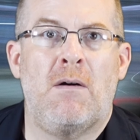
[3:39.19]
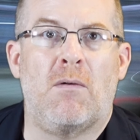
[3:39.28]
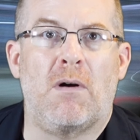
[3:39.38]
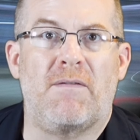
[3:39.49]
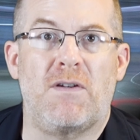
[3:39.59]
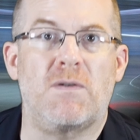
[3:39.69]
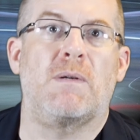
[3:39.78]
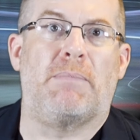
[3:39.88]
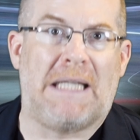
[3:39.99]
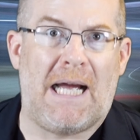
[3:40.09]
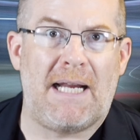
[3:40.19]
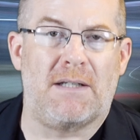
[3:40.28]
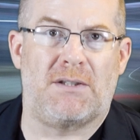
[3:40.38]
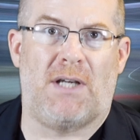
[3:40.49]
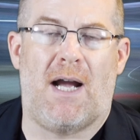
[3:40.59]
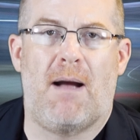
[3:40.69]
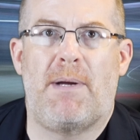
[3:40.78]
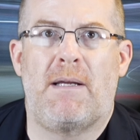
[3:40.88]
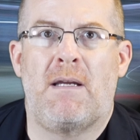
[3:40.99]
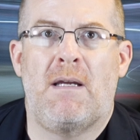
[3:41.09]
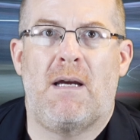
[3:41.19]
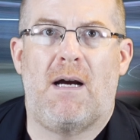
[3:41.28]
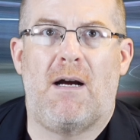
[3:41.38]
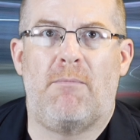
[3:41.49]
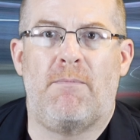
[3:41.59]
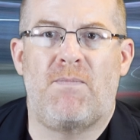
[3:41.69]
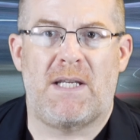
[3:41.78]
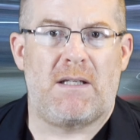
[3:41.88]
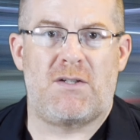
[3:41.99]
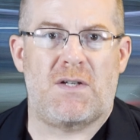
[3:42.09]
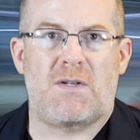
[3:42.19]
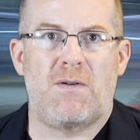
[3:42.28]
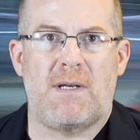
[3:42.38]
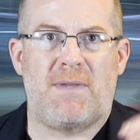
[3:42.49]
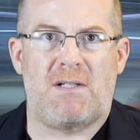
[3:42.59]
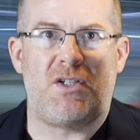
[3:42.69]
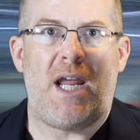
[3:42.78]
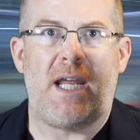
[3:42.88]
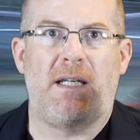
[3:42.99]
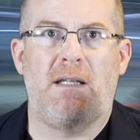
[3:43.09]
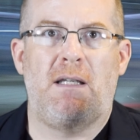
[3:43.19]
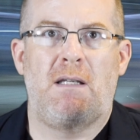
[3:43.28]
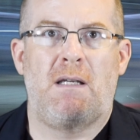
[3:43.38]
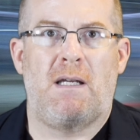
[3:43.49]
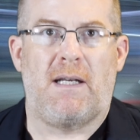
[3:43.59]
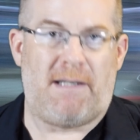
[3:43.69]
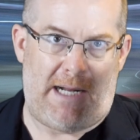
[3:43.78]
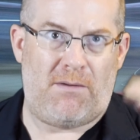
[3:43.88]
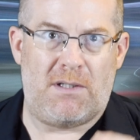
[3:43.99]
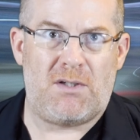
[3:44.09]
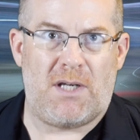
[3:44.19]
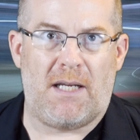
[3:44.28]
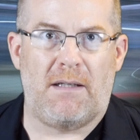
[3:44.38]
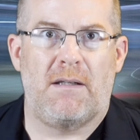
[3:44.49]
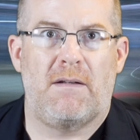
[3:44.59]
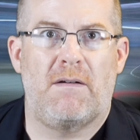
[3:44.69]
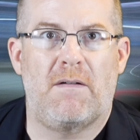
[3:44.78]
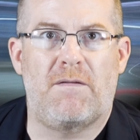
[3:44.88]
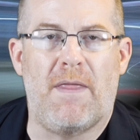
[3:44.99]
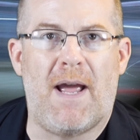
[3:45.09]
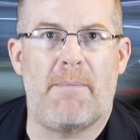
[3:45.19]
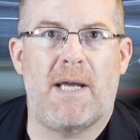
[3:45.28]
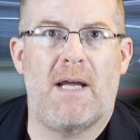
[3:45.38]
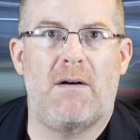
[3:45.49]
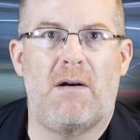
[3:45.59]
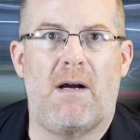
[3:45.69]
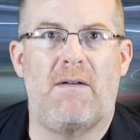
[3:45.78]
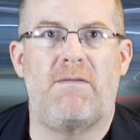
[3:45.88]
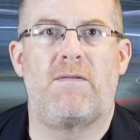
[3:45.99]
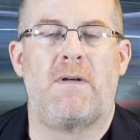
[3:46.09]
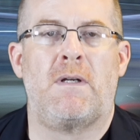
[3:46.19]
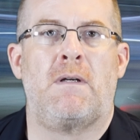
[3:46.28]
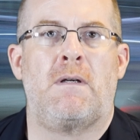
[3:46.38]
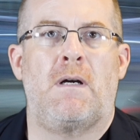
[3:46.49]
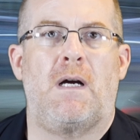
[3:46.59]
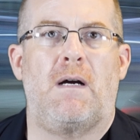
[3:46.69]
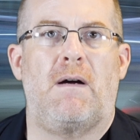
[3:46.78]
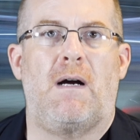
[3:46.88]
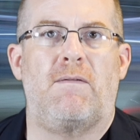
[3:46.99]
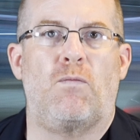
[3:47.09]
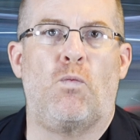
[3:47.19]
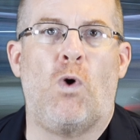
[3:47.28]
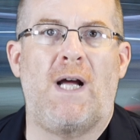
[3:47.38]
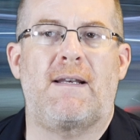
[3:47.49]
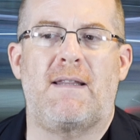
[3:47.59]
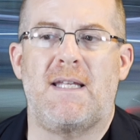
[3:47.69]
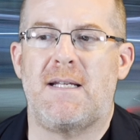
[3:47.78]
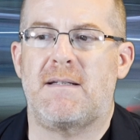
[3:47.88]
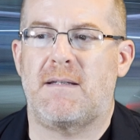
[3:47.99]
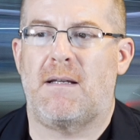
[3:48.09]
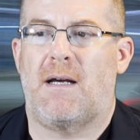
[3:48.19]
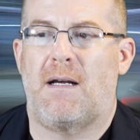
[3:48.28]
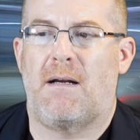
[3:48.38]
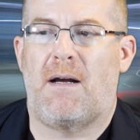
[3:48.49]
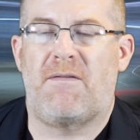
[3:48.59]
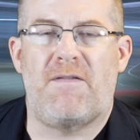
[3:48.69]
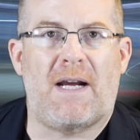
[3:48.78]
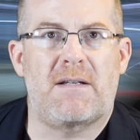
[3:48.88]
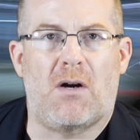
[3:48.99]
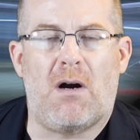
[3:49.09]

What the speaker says: or if you supply a shop, it just goes up the chain and down the chain, for that matter, of what these effects